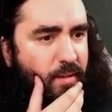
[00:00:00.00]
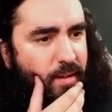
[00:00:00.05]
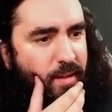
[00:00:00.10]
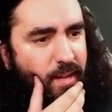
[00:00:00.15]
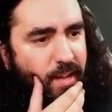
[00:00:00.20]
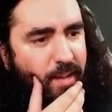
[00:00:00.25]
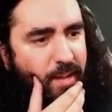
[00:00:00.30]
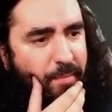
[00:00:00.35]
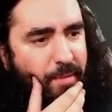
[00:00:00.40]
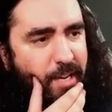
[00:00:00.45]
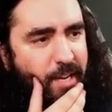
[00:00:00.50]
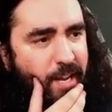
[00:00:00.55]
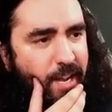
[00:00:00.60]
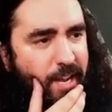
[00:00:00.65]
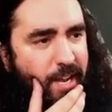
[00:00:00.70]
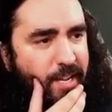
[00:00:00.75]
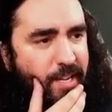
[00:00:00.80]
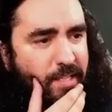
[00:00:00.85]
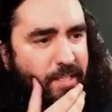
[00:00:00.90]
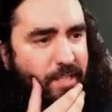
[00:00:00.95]
I mean,
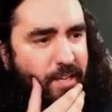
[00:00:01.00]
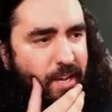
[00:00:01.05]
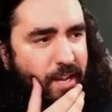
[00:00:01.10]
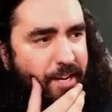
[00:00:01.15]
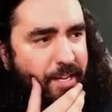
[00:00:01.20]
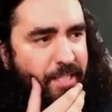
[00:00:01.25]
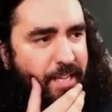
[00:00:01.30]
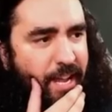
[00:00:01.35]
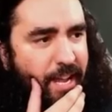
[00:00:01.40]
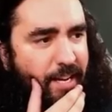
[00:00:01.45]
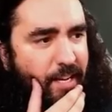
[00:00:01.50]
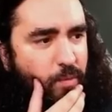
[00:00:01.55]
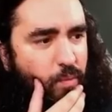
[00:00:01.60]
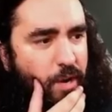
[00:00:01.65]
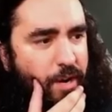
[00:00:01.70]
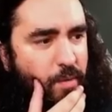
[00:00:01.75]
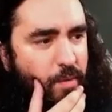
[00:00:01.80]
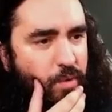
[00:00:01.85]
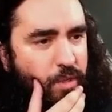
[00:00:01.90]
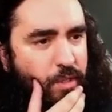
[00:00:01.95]
hey, it's not exactly
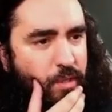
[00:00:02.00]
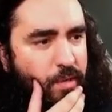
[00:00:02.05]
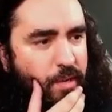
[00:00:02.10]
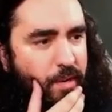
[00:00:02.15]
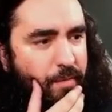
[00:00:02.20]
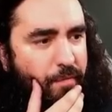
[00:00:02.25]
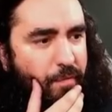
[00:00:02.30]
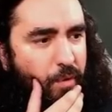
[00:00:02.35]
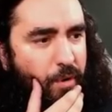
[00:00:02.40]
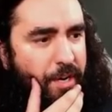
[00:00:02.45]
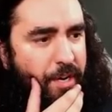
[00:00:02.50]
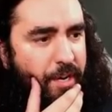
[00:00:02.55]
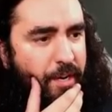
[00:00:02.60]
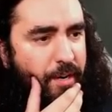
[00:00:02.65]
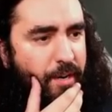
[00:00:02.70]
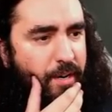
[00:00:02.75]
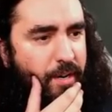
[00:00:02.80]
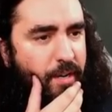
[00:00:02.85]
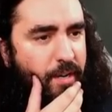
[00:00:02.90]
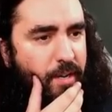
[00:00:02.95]
what I was looking for
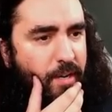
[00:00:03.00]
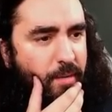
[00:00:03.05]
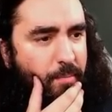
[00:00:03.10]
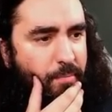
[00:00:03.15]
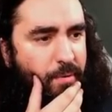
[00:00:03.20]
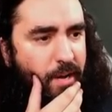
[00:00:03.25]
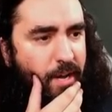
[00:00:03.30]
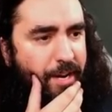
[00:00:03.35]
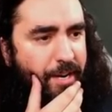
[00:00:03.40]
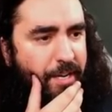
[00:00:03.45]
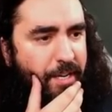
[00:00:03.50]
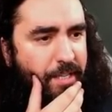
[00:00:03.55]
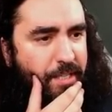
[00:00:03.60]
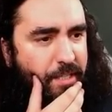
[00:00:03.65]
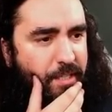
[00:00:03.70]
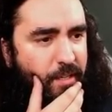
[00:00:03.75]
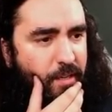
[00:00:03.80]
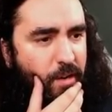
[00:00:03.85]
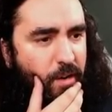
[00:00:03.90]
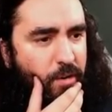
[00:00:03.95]
here. But it is
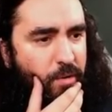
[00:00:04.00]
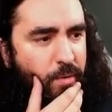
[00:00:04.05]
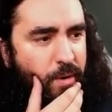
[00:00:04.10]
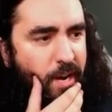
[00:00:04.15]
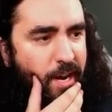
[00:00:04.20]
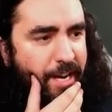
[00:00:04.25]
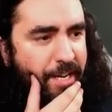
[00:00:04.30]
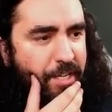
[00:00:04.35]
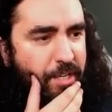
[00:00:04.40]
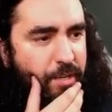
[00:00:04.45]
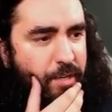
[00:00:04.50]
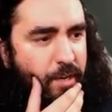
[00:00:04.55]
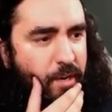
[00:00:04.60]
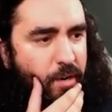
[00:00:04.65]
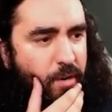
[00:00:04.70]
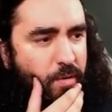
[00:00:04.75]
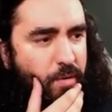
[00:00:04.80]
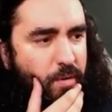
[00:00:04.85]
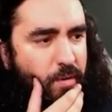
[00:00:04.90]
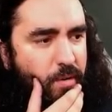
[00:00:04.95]
still alright, you
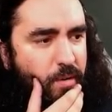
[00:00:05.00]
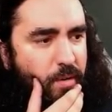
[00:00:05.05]
know?